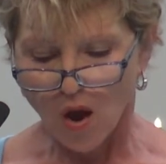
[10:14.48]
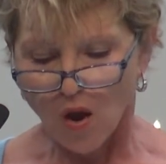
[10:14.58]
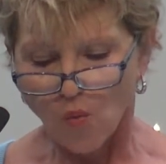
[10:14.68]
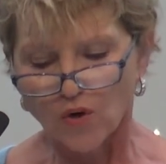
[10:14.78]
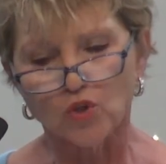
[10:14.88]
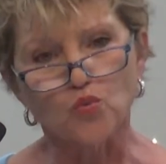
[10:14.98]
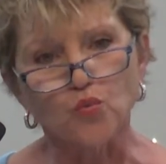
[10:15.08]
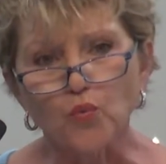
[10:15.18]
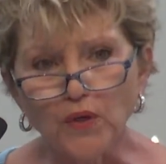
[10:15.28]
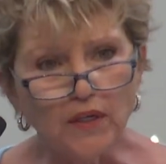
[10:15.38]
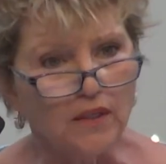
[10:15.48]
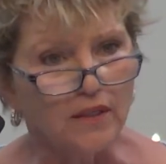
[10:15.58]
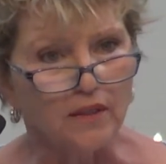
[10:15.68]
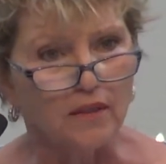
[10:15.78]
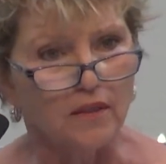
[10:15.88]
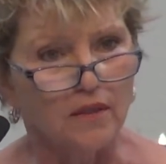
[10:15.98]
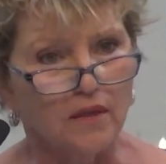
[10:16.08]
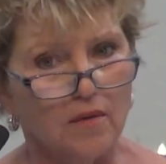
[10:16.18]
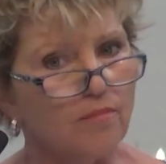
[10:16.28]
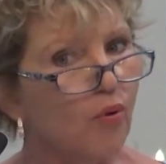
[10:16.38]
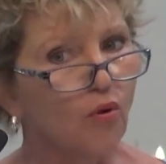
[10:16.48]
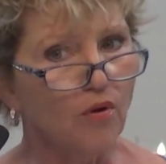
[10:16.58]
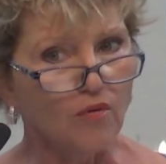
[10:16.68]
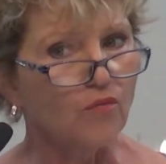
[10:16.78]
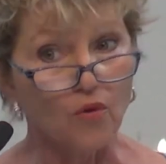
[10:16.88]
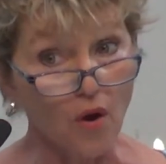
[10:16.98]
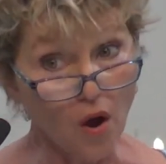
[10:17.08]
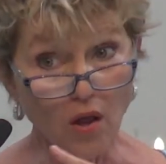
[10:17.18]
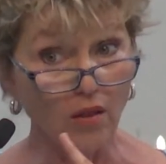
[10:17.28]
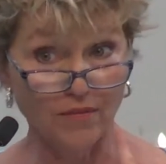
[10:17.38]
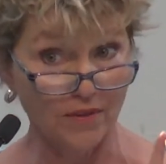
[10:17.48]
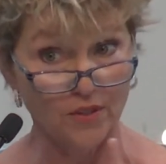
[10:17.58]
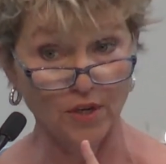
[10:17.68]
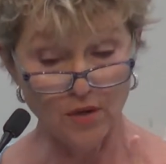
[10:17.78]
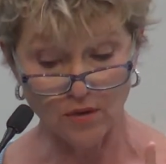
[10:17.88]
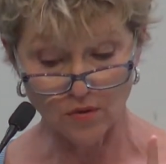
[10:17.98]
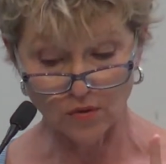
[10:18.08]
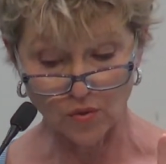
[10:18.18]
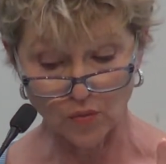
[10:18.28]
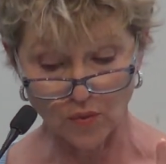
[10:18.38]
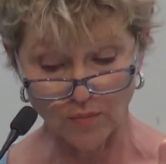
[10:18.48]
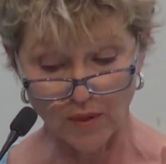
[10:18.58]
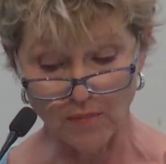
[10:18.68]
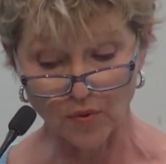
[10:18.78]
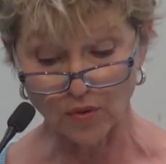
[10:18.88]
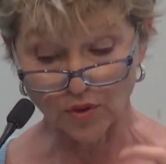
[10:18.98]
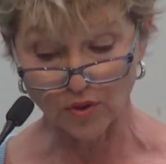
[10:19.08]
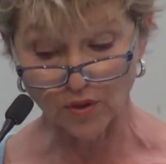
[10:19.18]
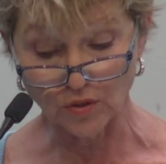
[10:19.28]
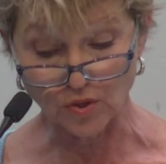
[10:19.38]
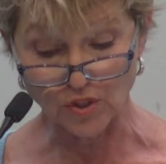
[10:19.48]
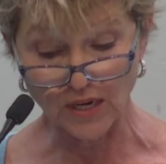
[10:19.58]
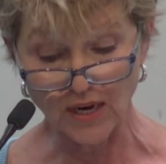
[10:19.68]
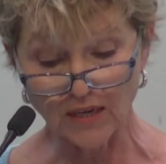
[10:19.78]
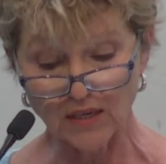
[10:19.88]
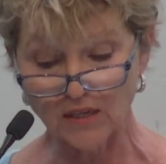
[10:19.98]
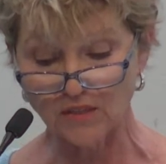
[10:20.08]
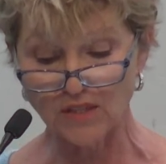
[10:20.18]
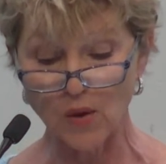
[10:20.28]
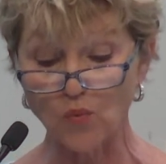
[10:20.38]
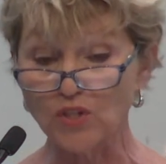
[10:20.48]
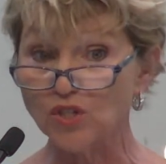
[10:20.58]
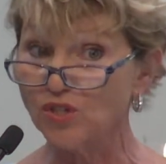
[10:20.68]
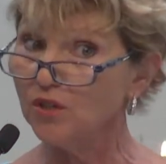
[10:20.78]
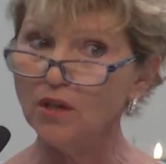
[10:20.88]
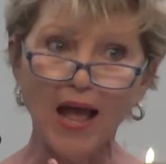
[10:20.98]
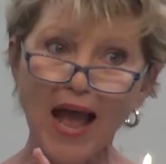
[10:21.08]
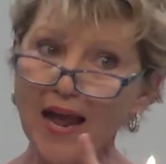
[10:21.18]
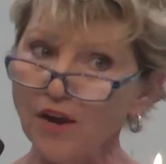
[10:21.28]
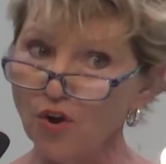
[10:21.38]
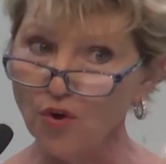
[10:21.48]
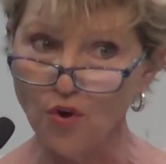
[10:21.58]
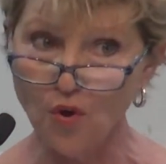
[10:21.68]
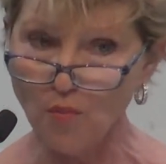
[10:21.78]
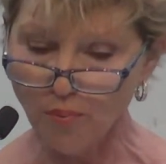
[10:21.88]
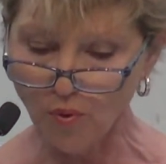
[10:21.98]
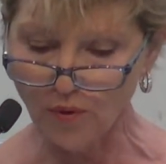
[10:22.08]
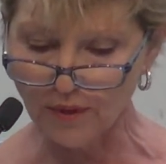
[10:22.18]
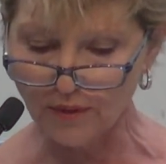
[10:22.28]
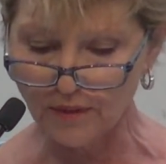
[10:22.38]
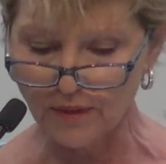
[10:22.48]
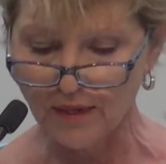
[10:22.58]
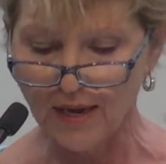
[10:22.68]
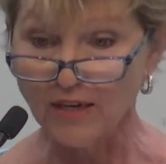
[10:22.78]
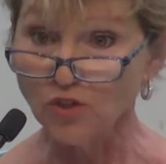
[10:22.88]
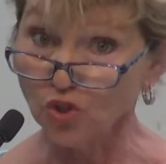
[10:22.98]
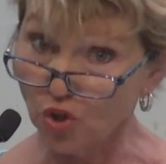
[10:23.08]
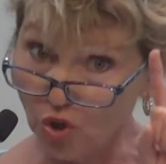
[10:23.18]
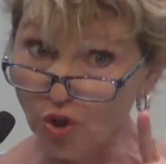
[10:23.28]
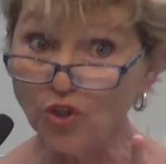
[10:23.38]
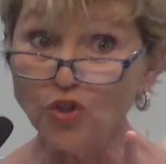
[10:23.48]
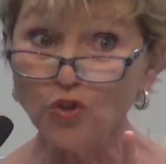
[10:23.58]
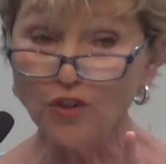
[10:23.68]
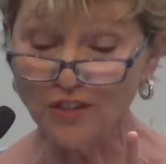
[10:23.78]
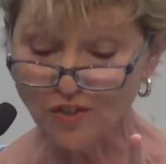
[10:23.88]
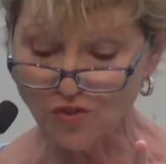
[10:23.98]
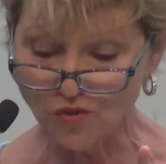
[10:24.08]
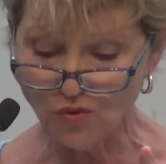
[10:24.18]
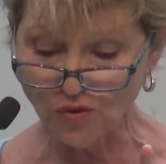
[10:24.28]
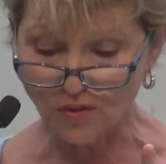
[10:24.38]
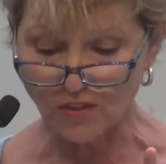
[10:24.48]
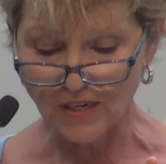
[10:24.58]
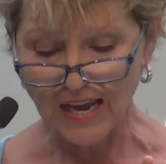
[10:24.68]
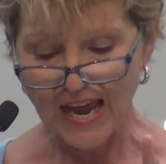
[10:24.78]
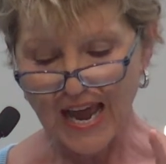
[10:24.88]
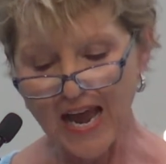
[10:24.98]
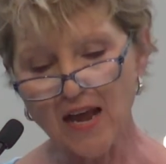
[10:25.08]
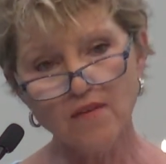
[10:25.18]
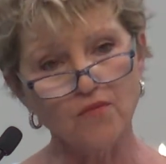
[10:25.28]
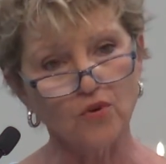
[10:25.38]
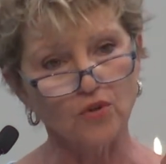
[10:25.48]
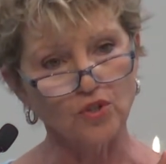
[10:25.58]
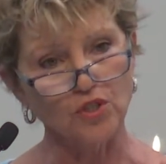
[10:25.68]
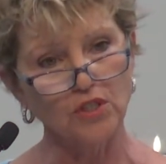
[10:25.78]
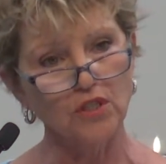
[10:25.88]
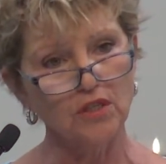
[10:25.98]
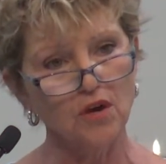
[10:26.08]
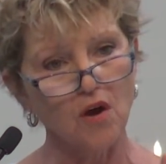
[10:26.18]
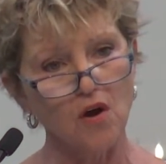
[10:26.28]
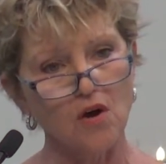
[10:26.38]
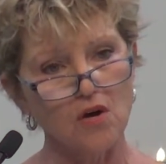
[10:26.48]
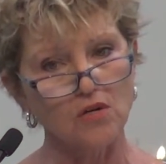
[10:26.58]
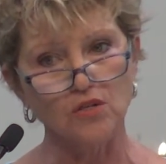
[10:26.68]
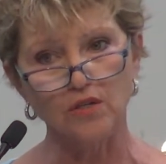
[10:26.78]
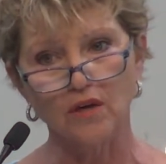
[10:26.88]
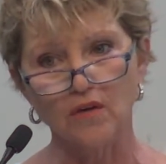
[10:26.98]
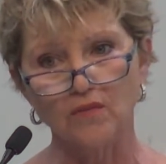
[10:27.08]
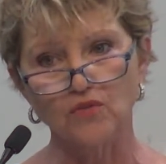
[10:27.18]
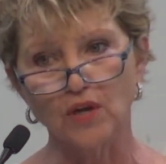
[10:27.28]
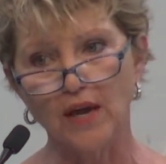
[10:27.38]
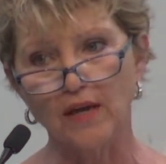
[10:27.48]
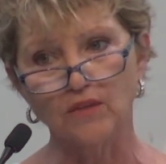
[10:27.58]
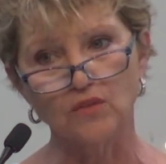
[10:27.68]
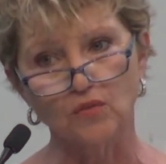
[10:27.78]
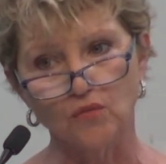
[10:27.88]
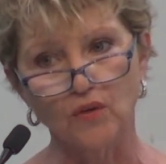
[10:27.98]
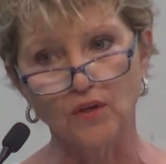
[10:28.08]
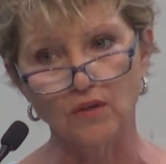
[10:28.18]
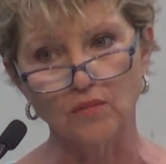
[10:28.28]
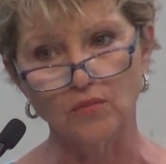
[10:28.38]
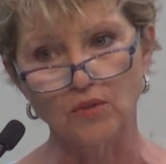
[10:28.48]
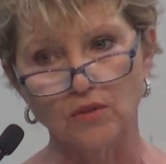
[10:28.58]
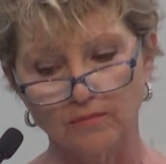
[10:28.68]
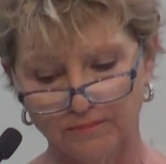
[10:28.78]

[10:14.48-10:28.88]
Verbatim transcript: what is really important for all of us here to remember and to understand is that we still, at no point as good unity students, ever see ourselves as victims.